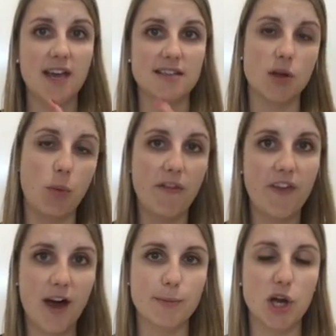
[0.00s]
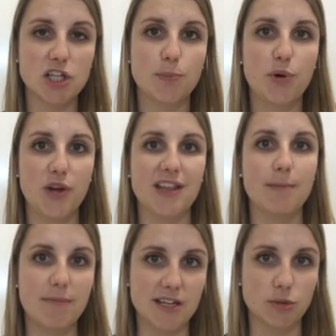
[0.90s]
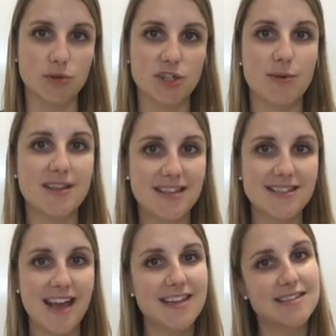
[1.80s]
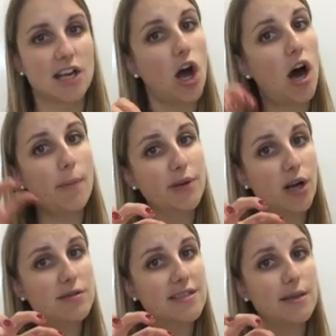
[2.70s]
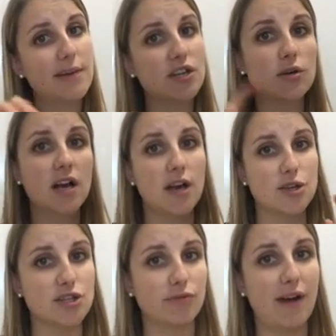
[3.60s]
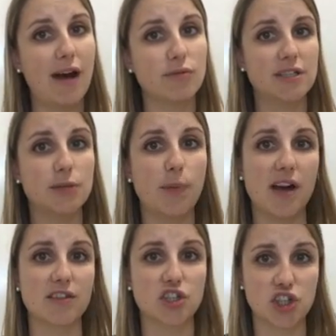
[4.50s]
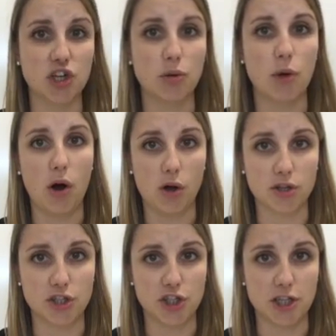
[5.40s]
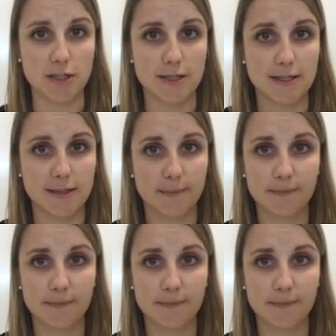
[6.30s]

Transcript: is the one that I'm going to put in the middle. So in this case, the carbon goes in the middle, surrounded by the two oxygens.